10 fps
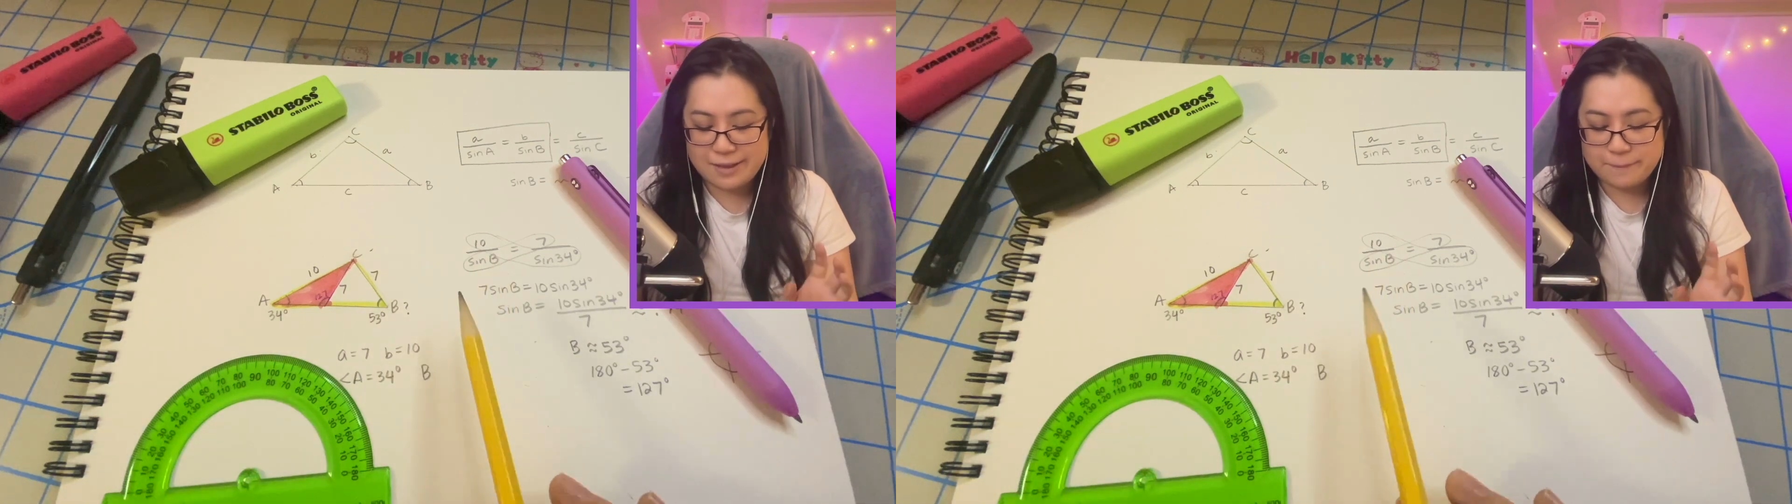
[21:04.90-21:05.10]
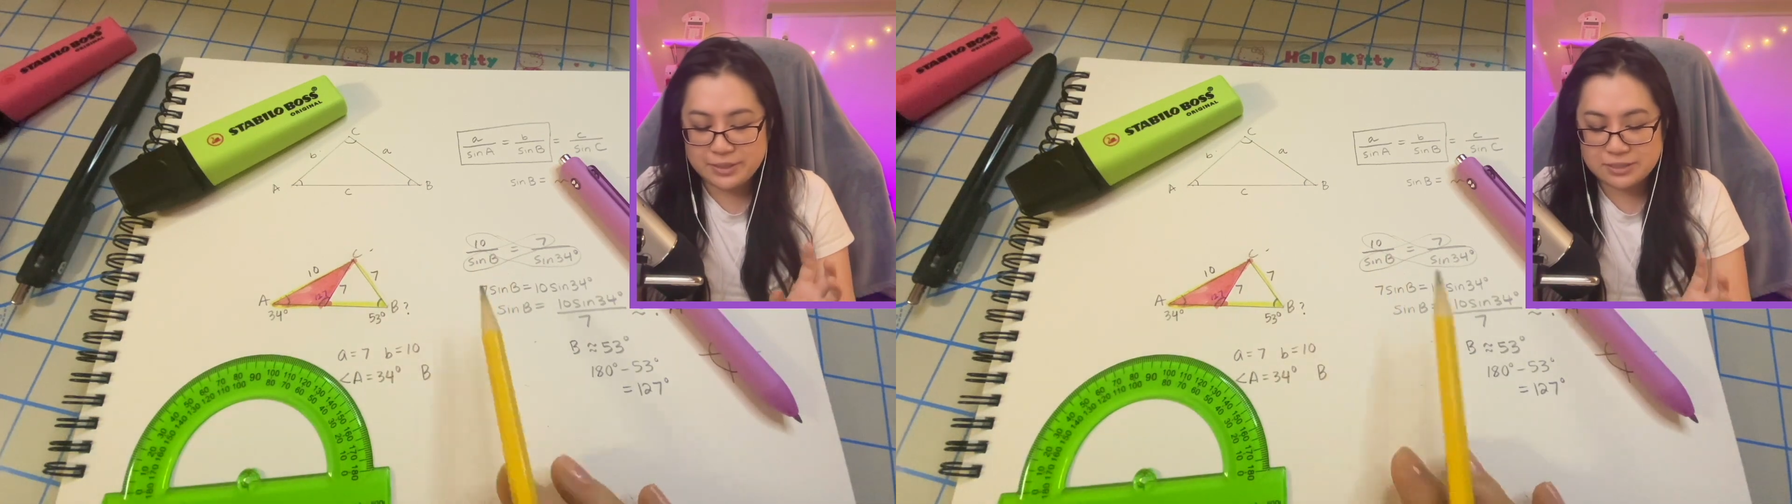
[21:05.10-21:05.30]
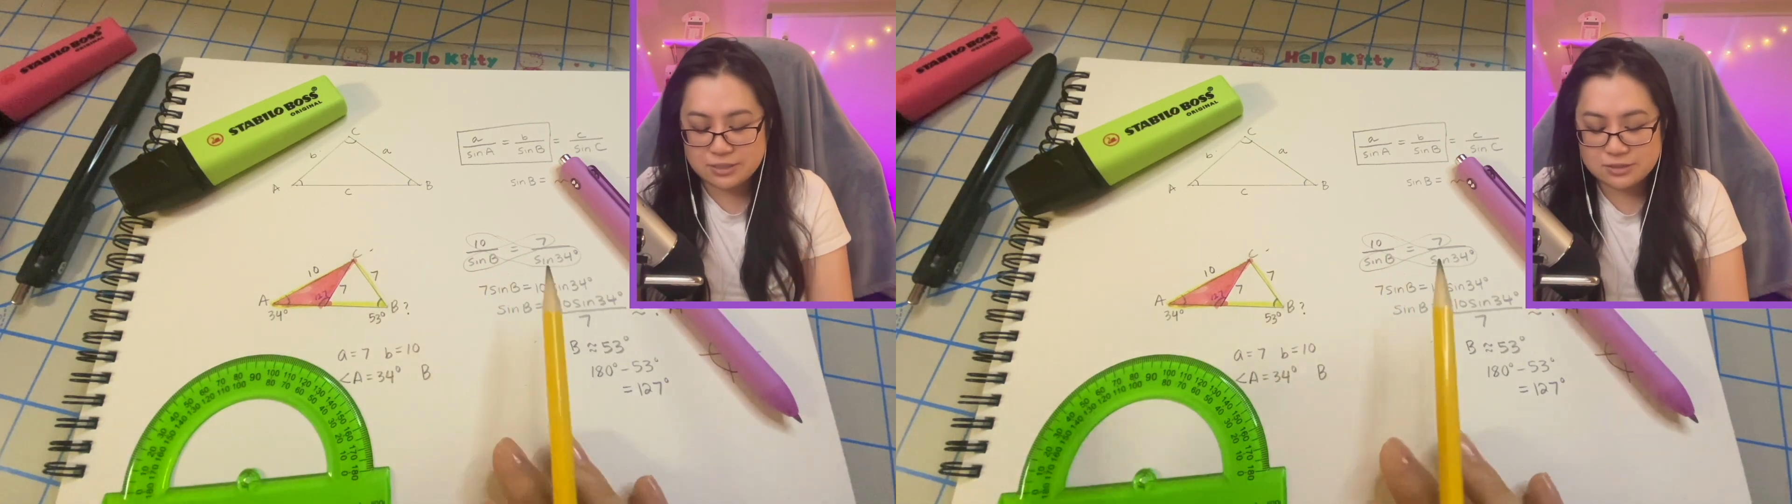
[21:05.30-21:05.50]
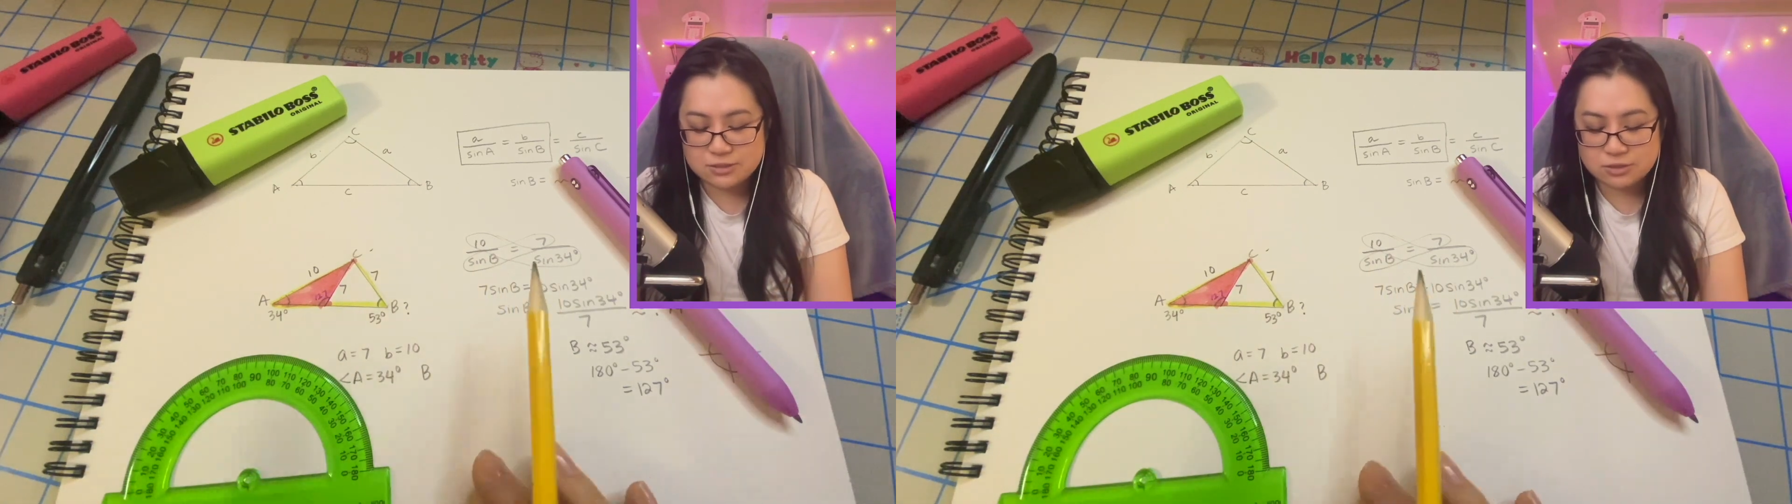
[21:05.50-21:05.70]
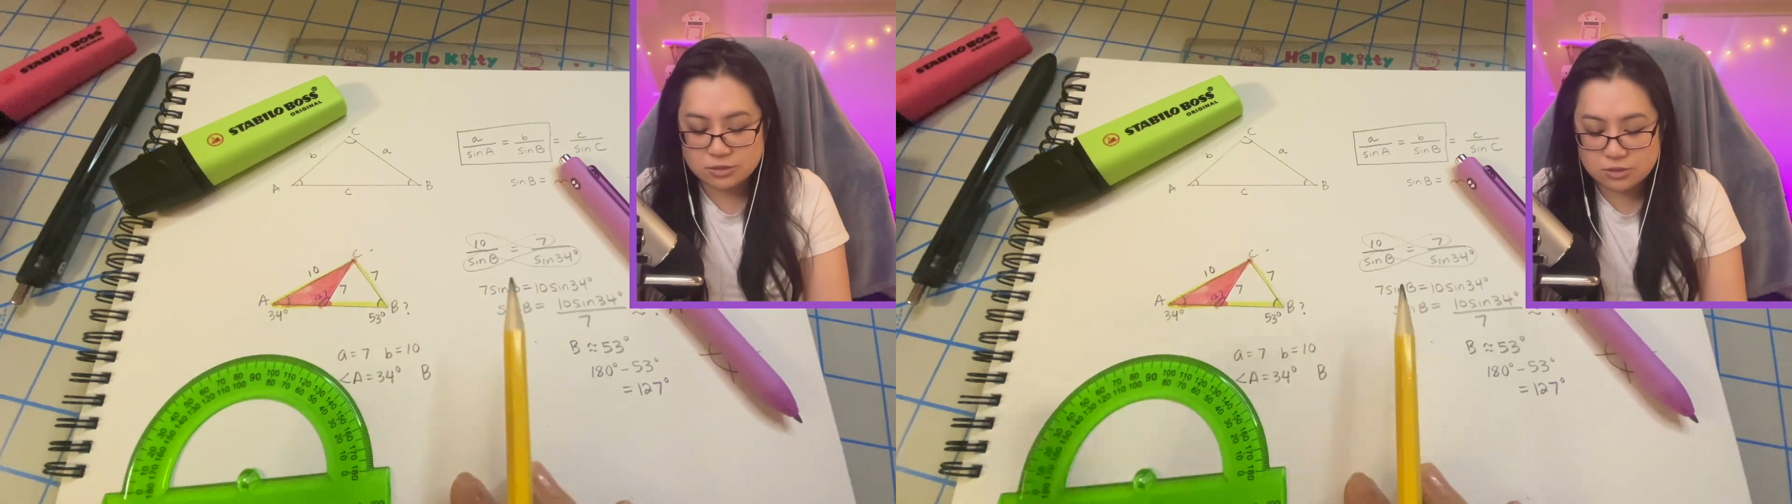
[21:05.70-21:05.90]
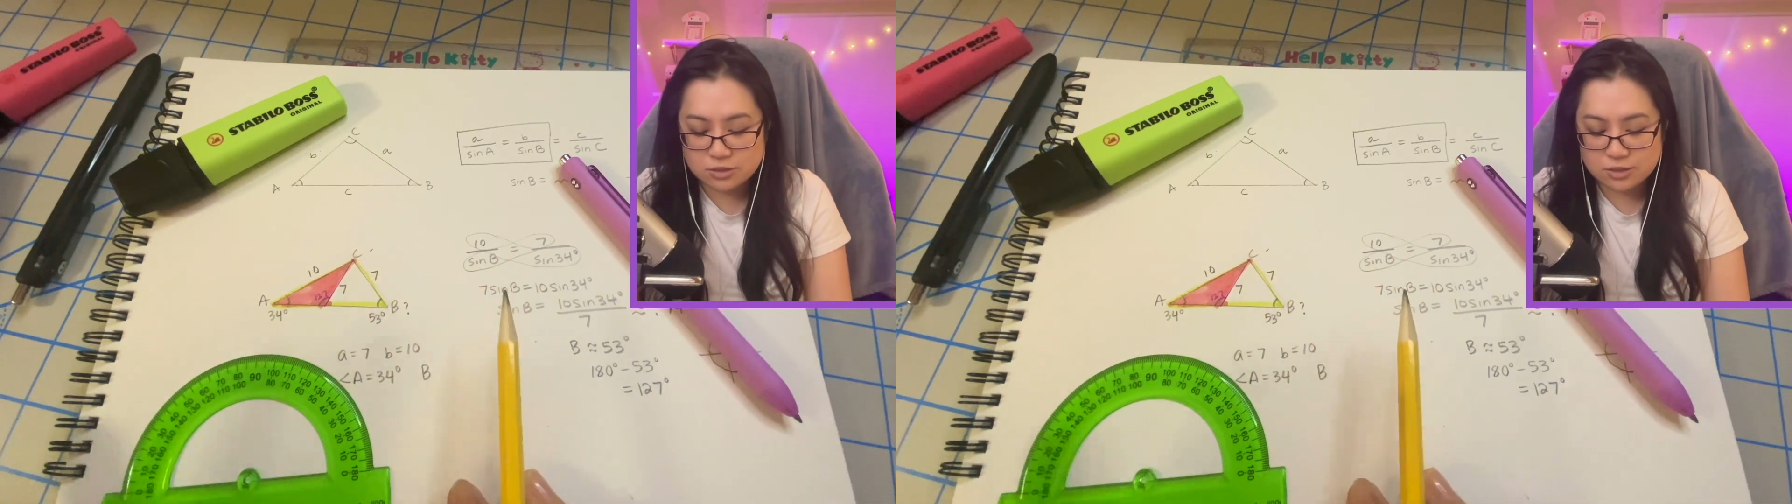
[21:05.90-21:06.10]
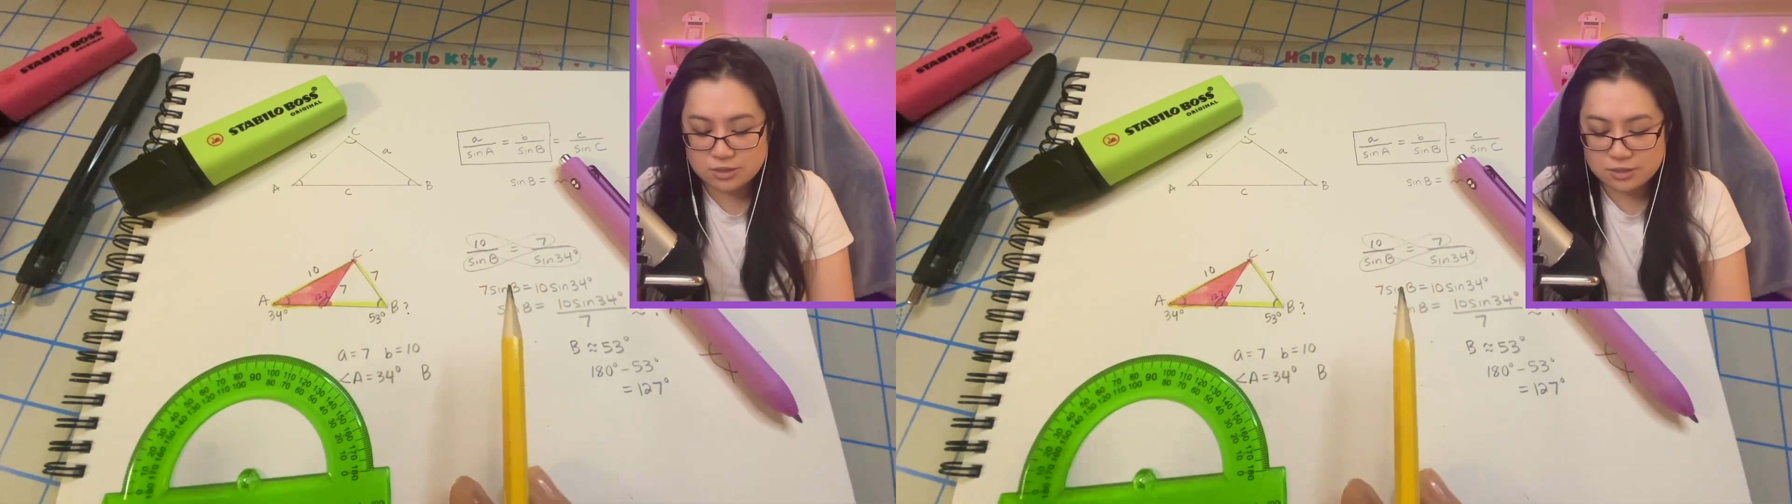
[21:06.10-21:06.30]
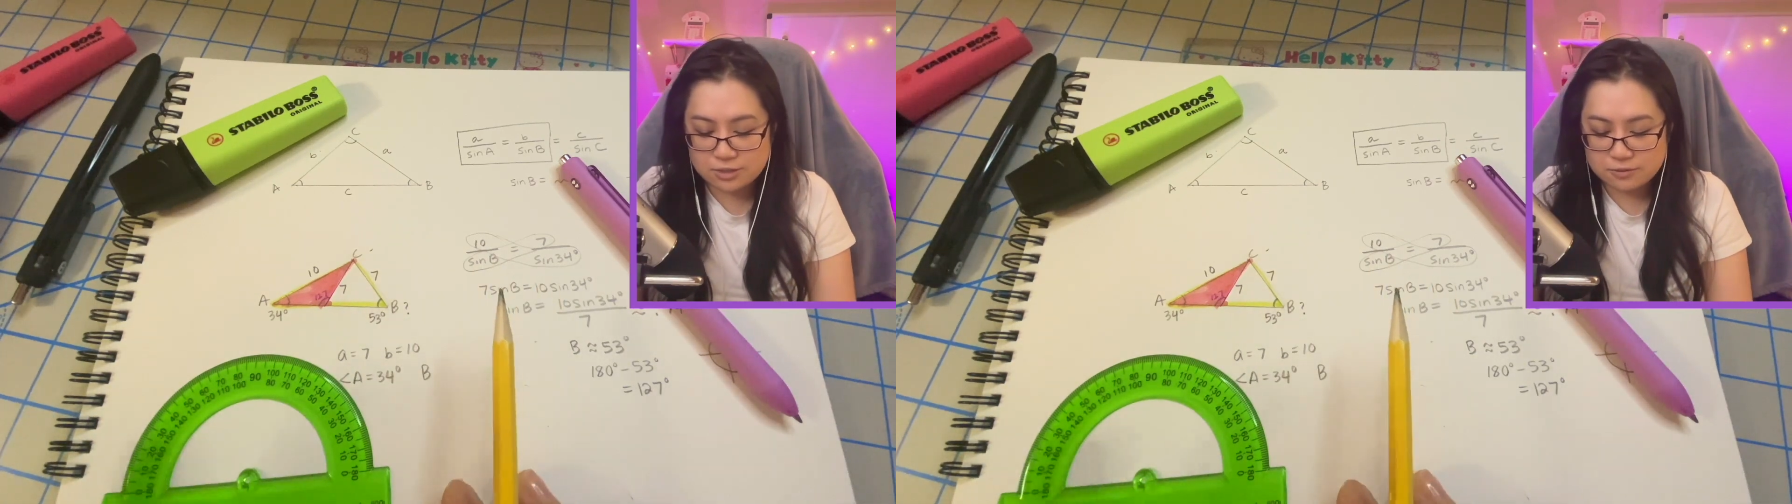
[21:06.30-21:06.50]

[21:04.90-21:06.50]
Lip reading: But let's look